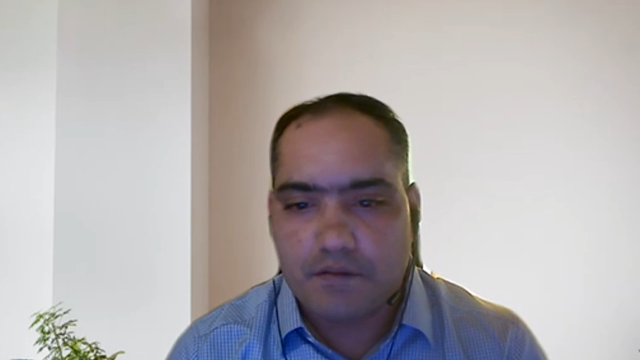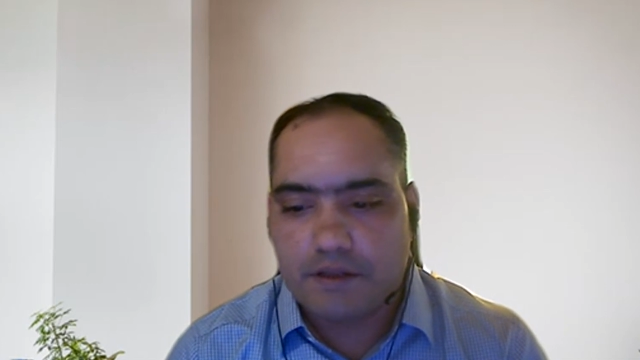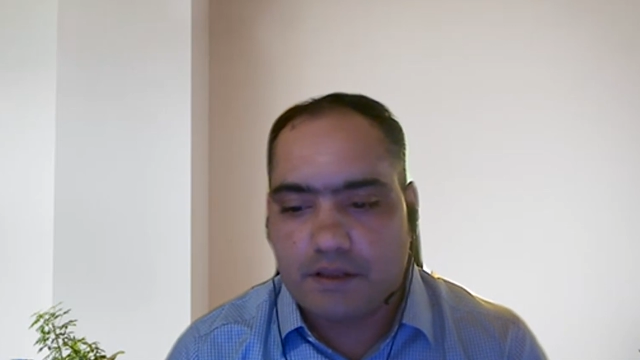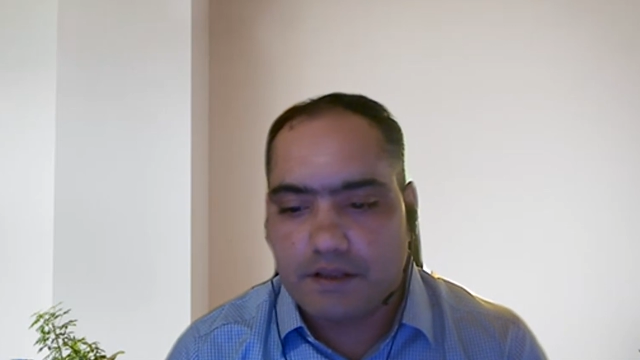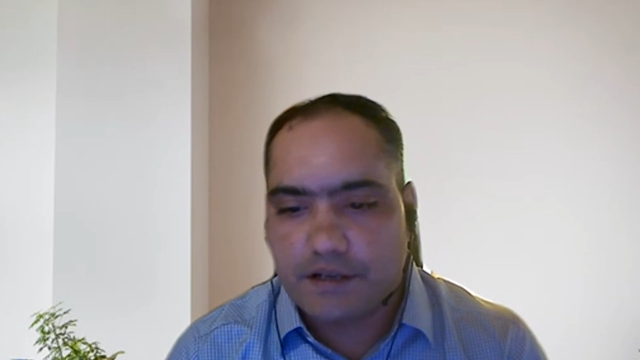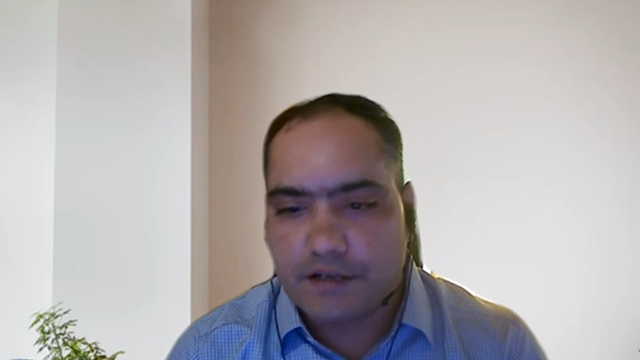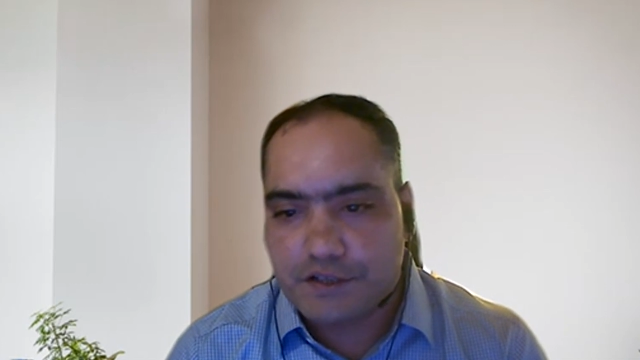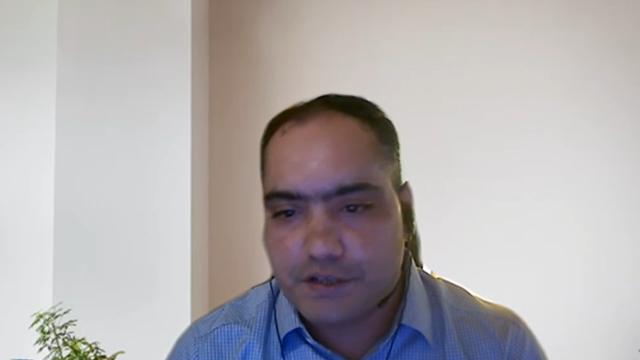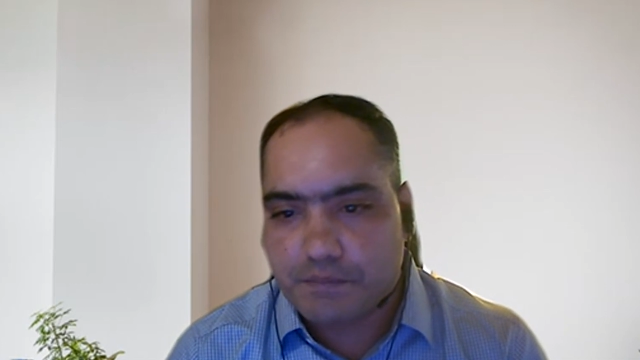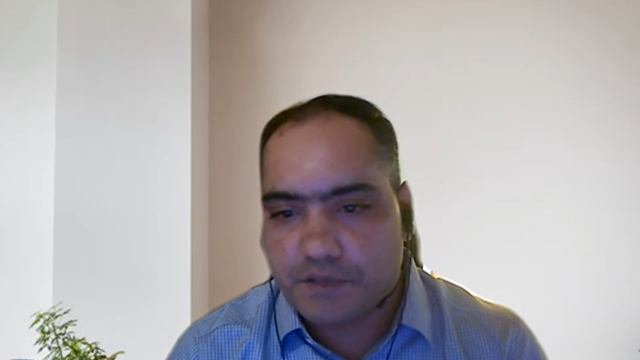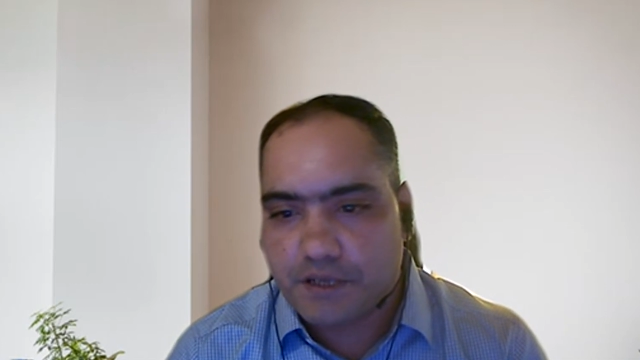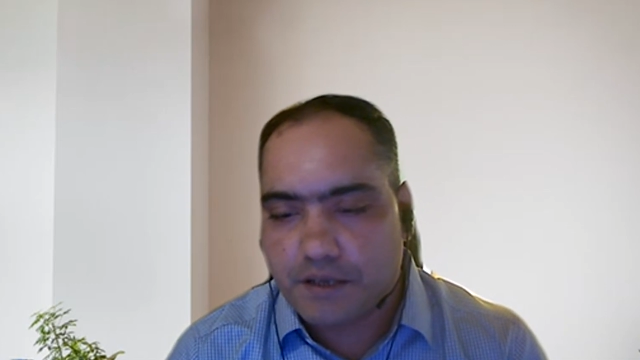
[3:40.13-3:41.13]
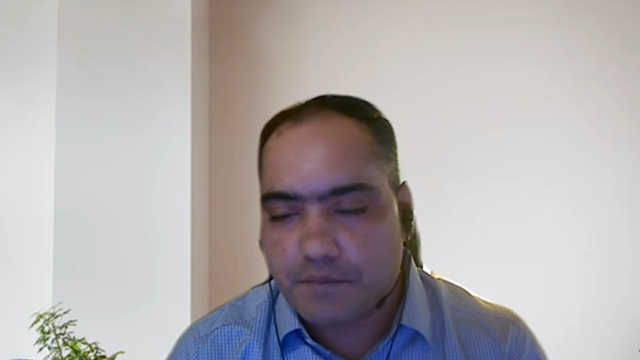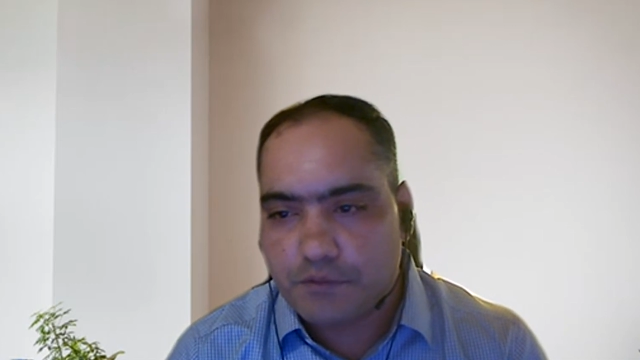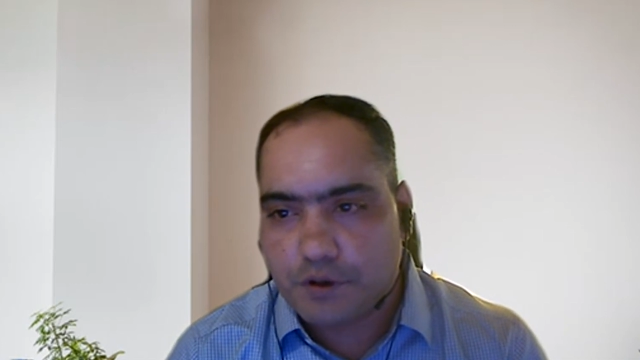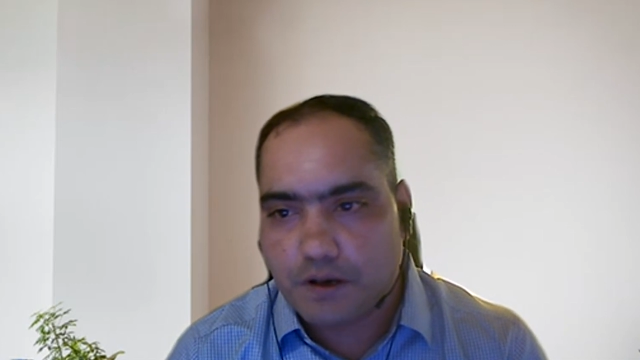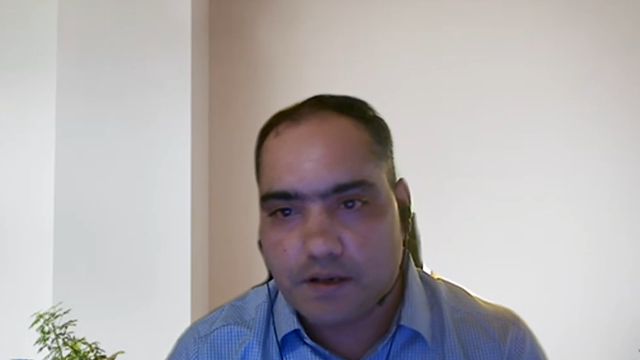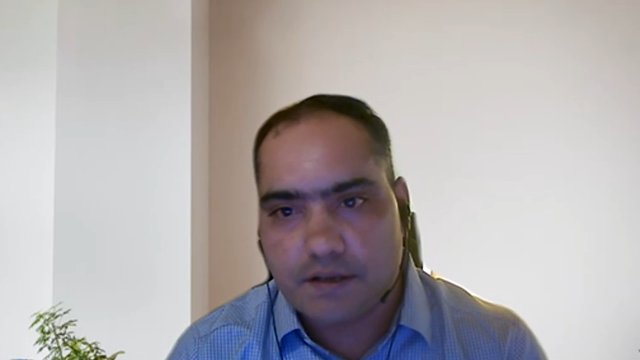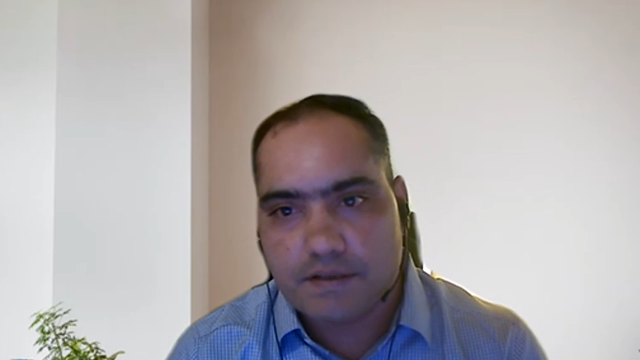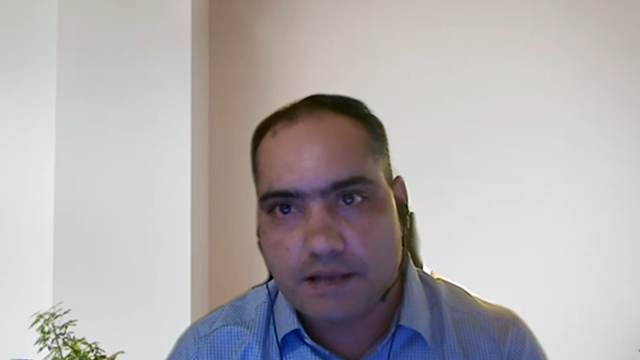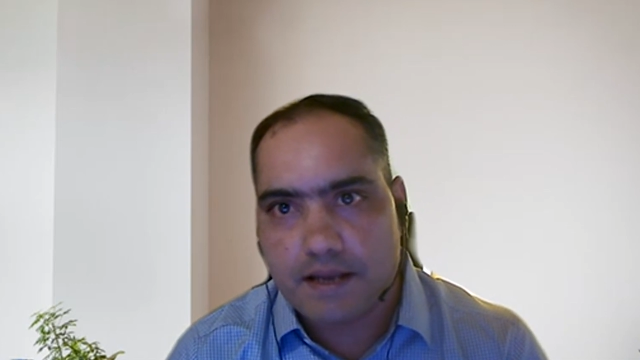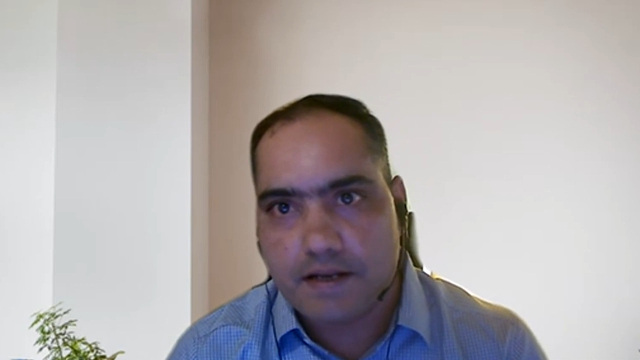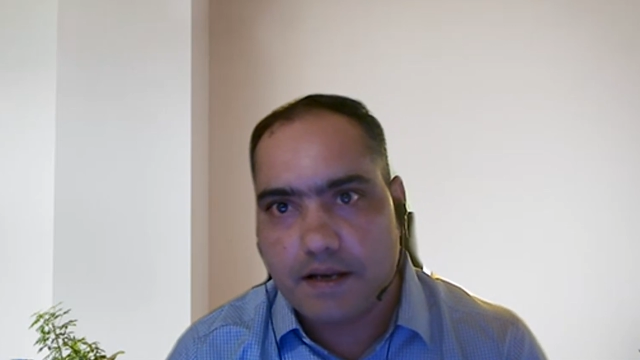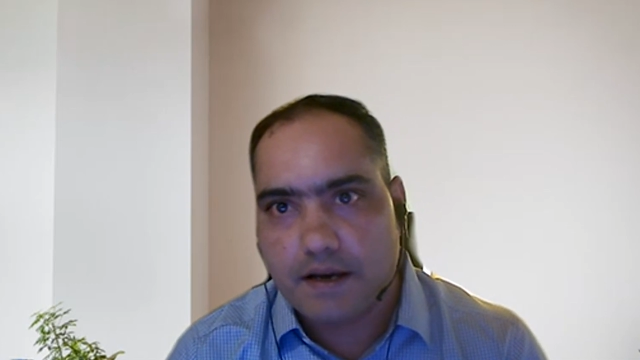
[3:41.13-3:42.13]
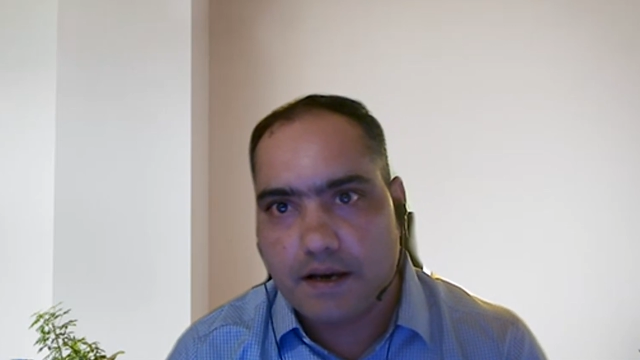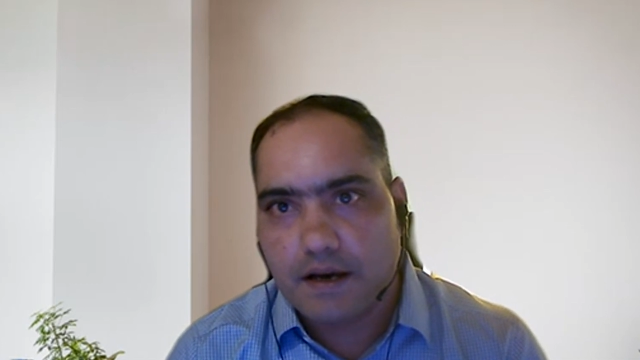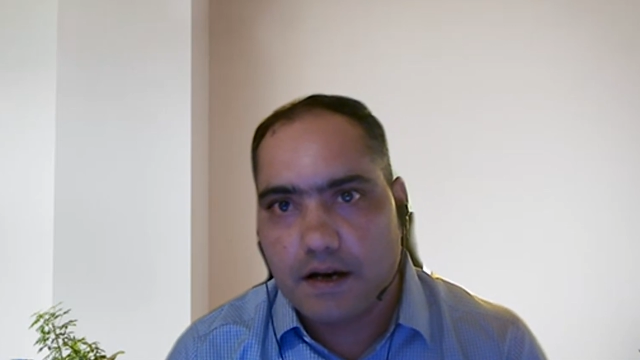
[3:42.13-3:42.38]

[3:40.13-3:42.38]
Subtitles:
with leadership team to understand